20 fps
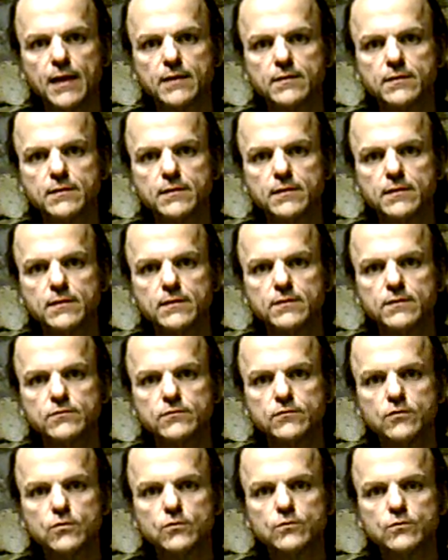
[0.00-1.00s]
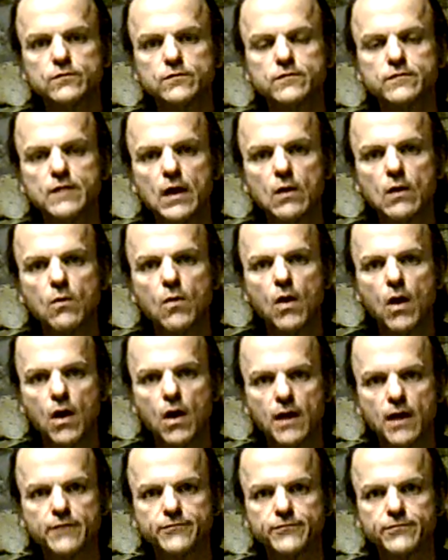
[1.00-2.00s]
and to
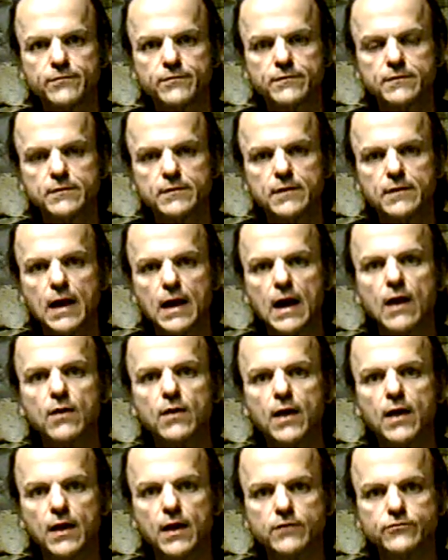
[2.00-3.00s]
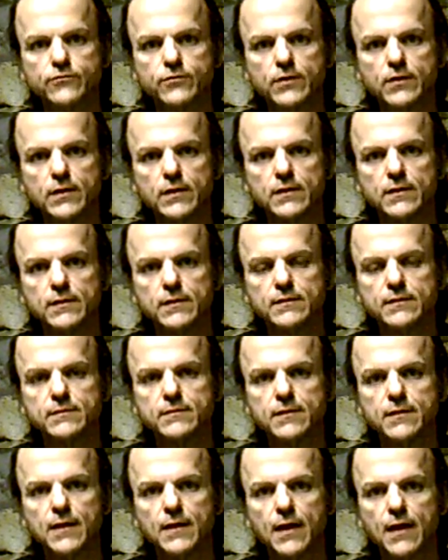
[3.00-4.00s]
sell off our country
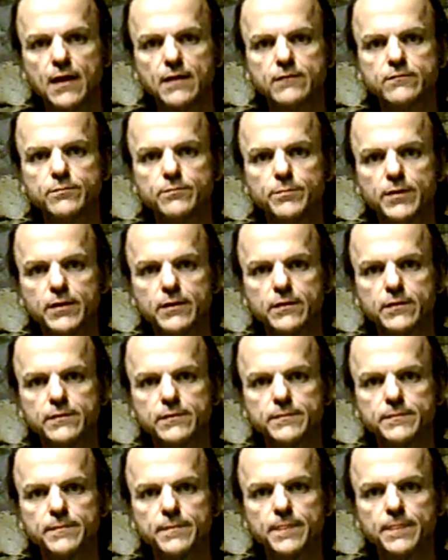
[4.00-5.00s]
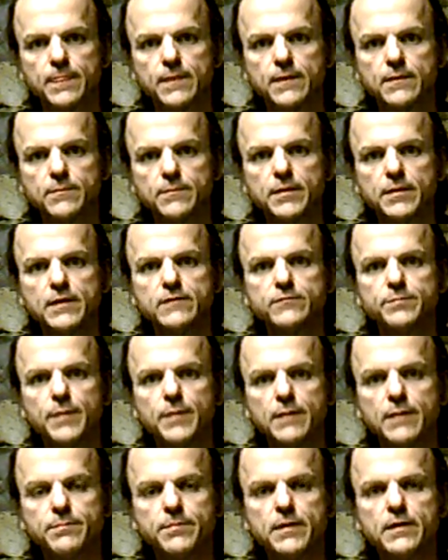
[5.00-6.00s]
to the highest bidder,
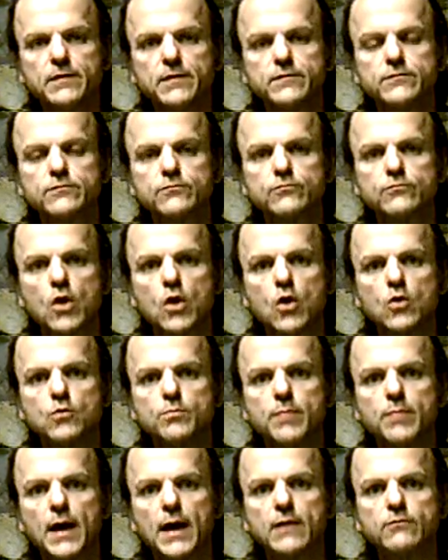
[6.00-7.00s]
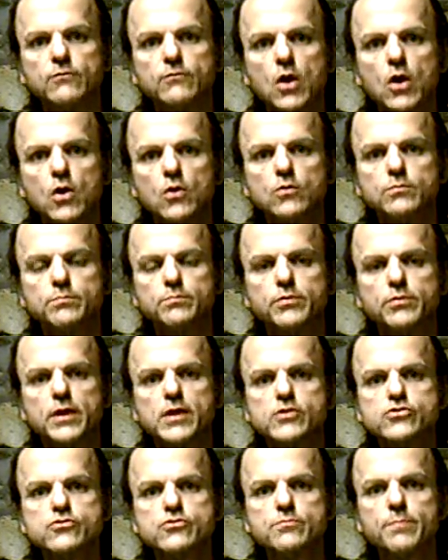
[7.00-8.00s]
piece by piece, road by
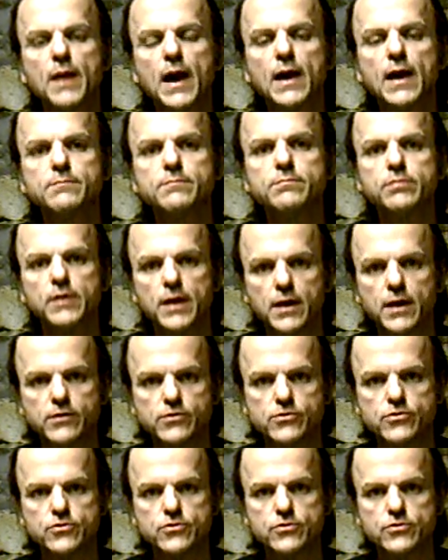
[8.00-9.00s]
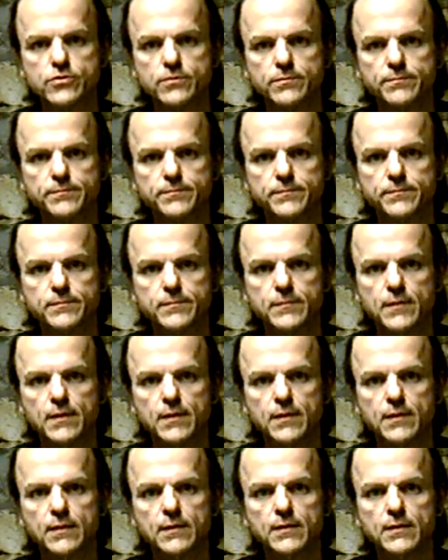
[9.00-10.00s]
road, bridge by bridge.
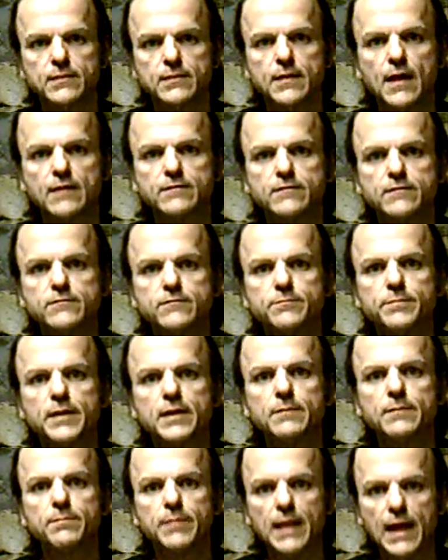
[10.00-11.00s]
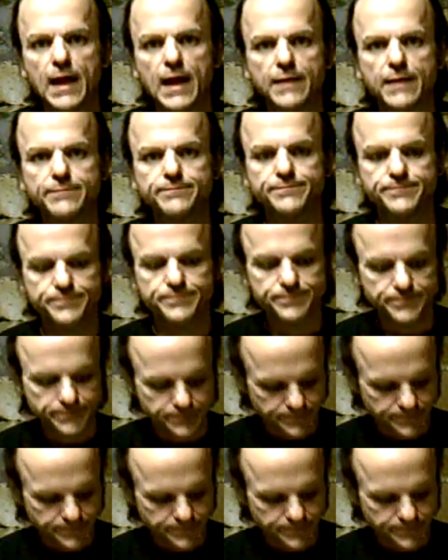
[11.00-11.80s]
That's his big plan.